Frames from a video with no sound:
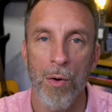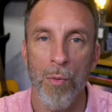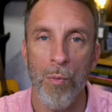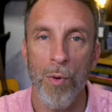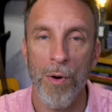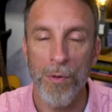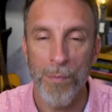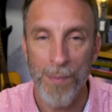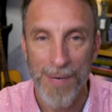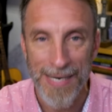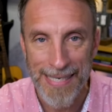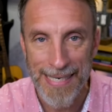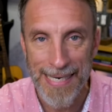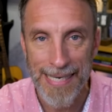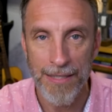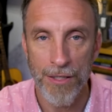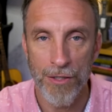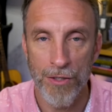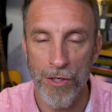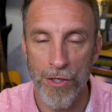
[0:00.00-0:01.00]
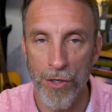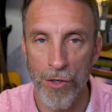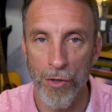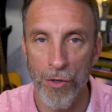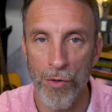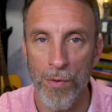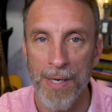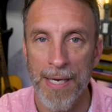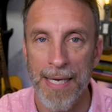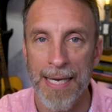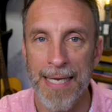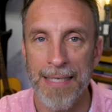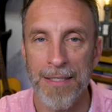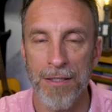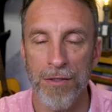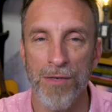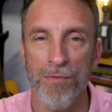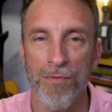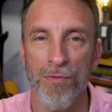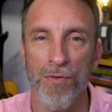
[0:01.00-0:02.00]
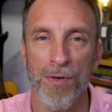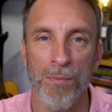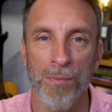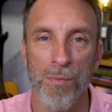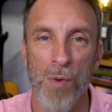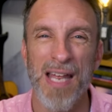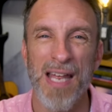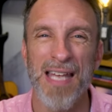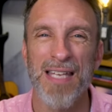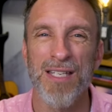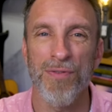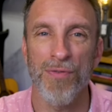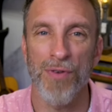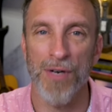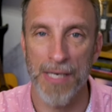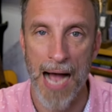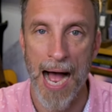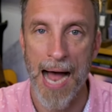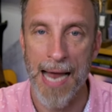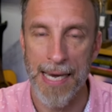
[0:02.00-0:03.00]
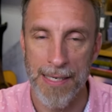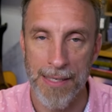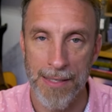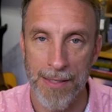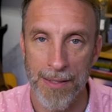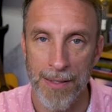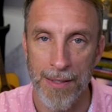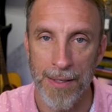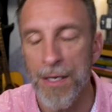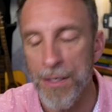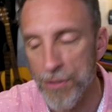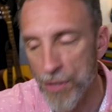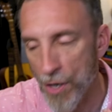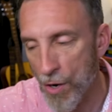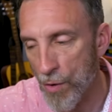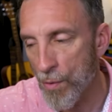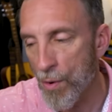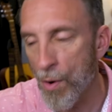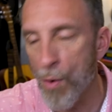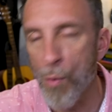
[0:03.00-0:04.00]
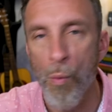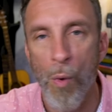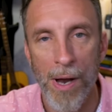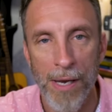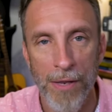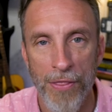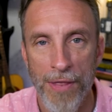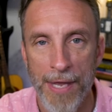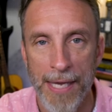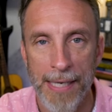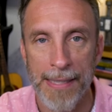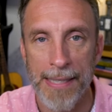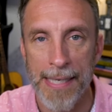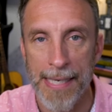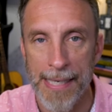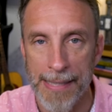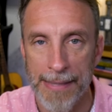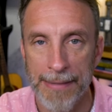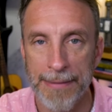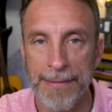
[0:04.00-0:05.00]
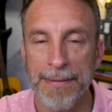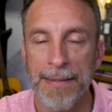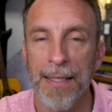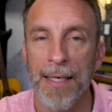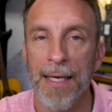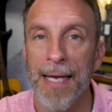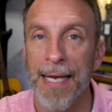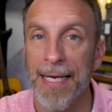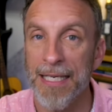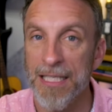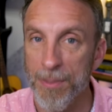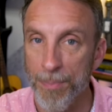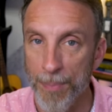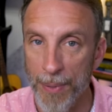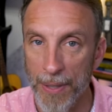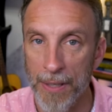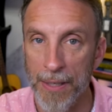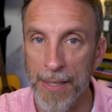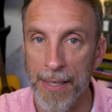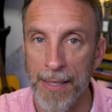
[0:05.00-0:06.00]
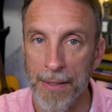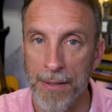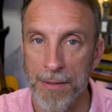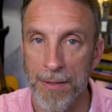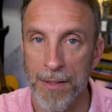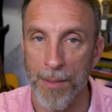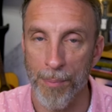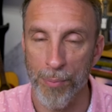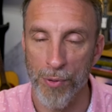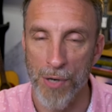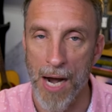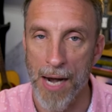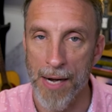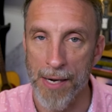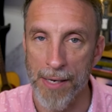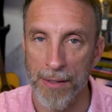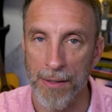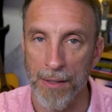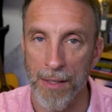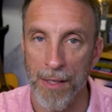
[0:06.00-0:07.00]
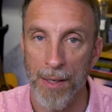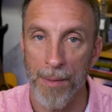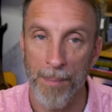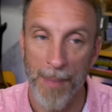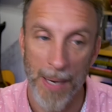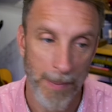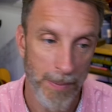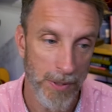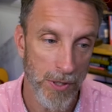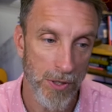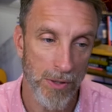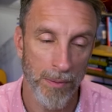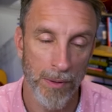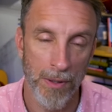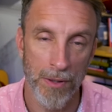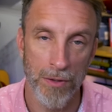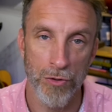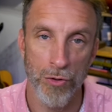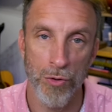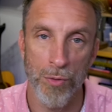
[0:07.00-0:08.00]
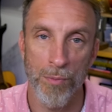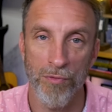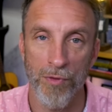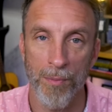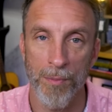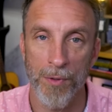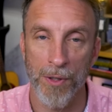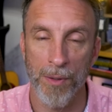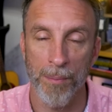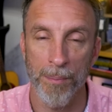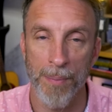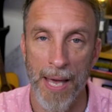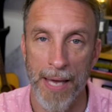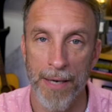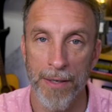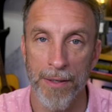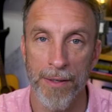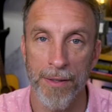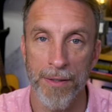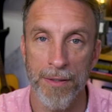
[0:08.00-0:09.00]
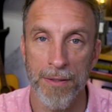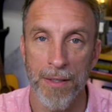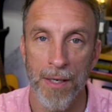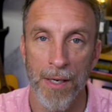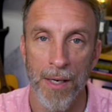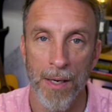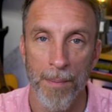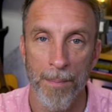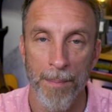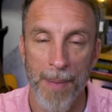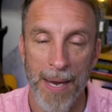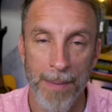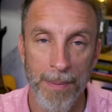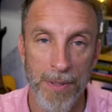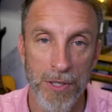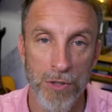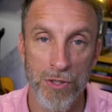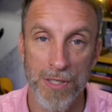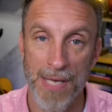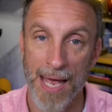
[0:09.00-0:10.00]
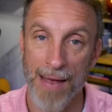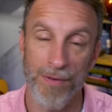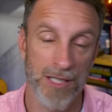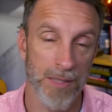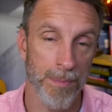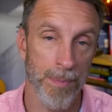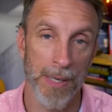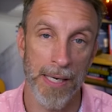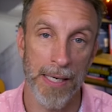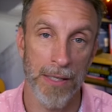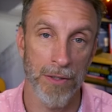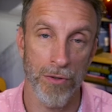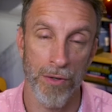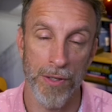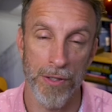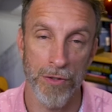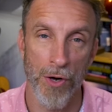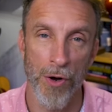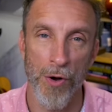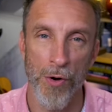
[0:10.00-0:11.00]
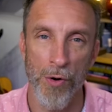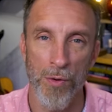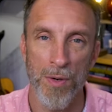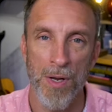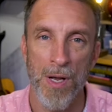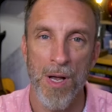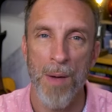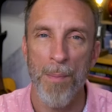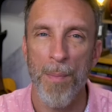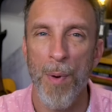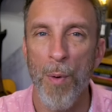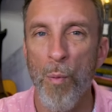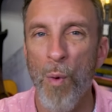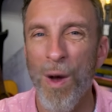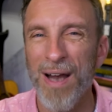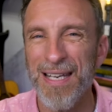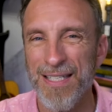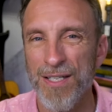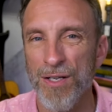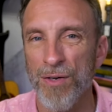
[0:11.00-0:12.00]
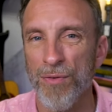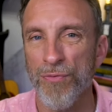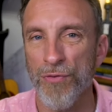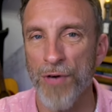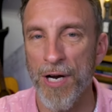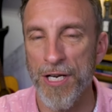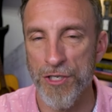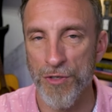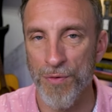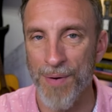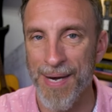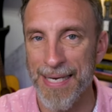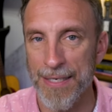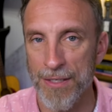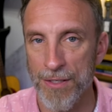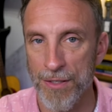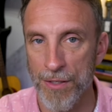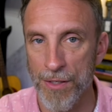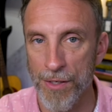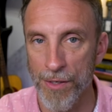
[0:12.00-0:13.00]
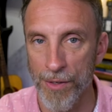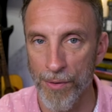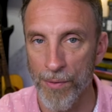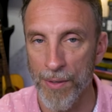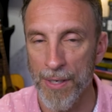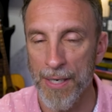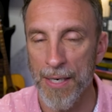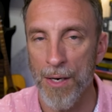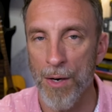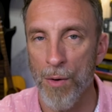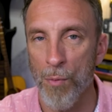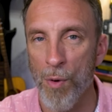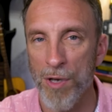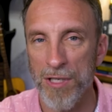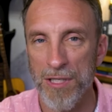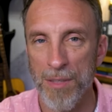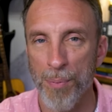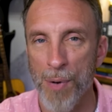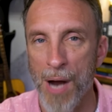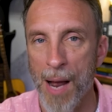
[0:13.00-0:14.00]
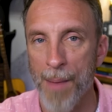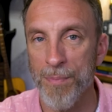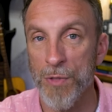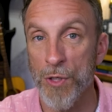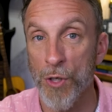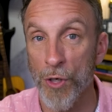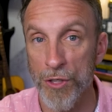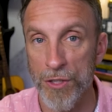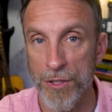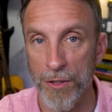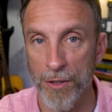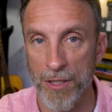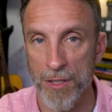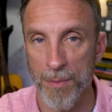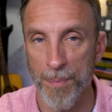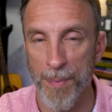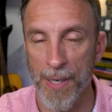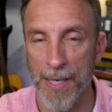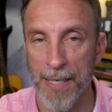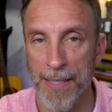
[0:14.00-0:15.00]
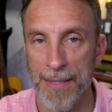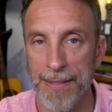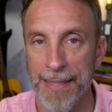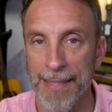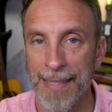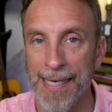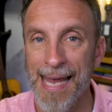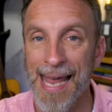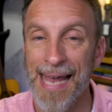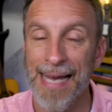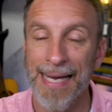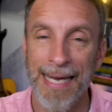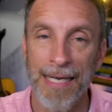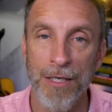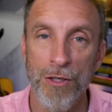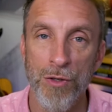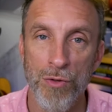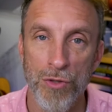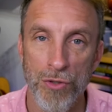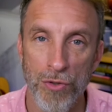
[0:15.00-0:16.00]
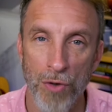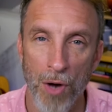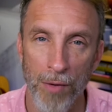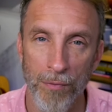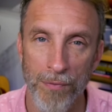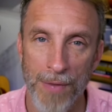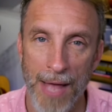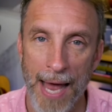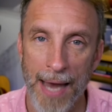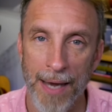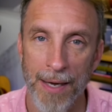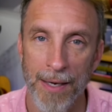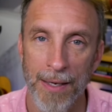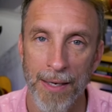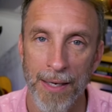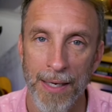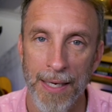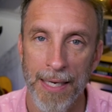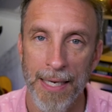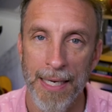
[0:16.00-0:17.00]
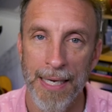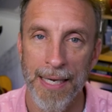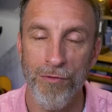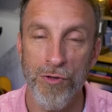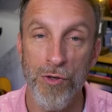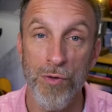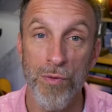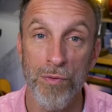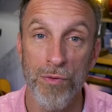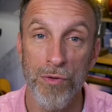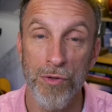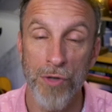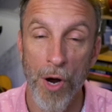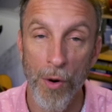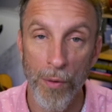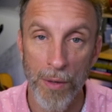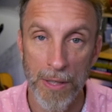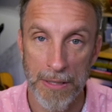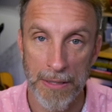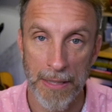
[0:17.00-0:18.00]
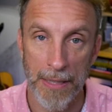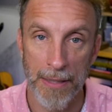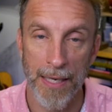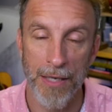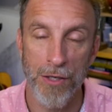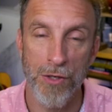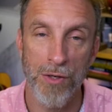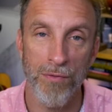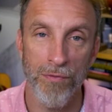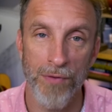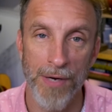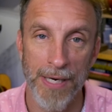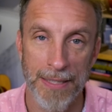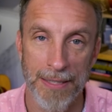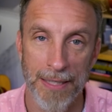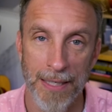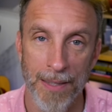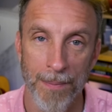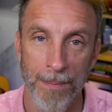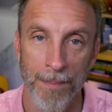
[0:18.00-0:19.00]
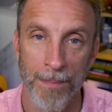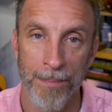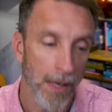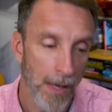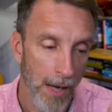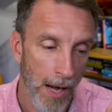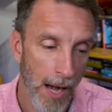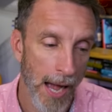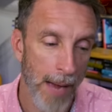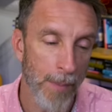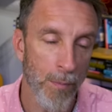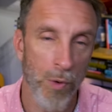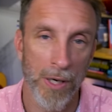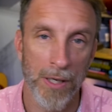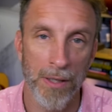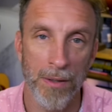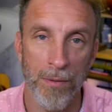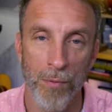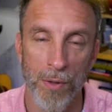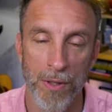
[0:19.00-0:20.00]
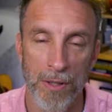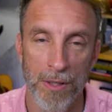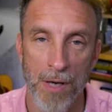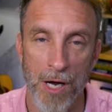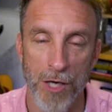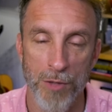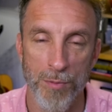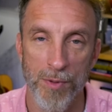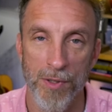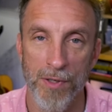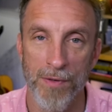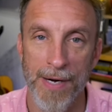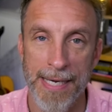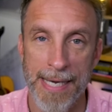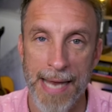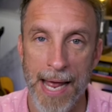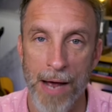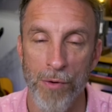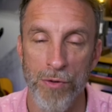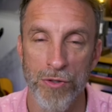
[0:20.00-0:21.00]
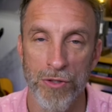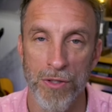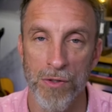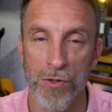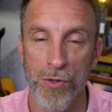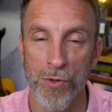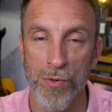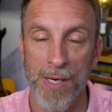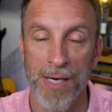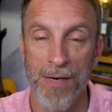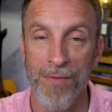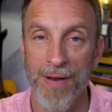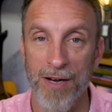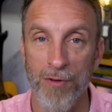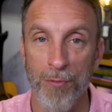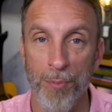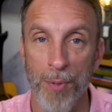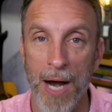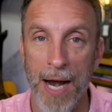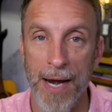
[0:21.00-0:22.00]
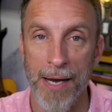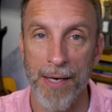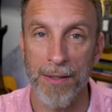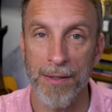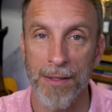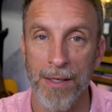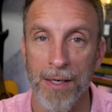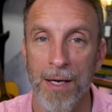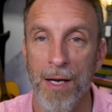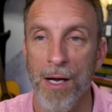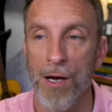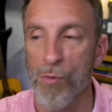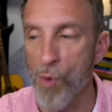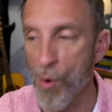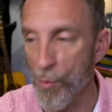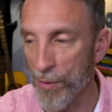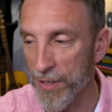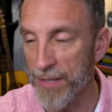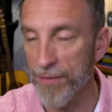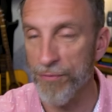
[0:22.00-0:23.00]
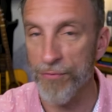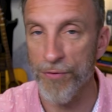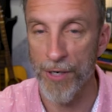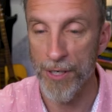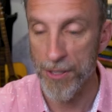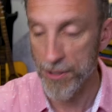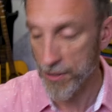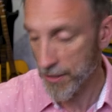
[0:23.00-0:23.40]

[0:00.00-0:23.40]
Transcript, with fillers: What we need to do is look for what is forgotten. So, one thing is experience the product. Maybe you can consume from your competitors. Maybe you just have experience on its own. But what still frustrates you? What's the problem you're still experiencing? And can you solve that? If you notice it, then you can fix it. I'm working with an entrepreneur right now who's a new innovative product. What we did first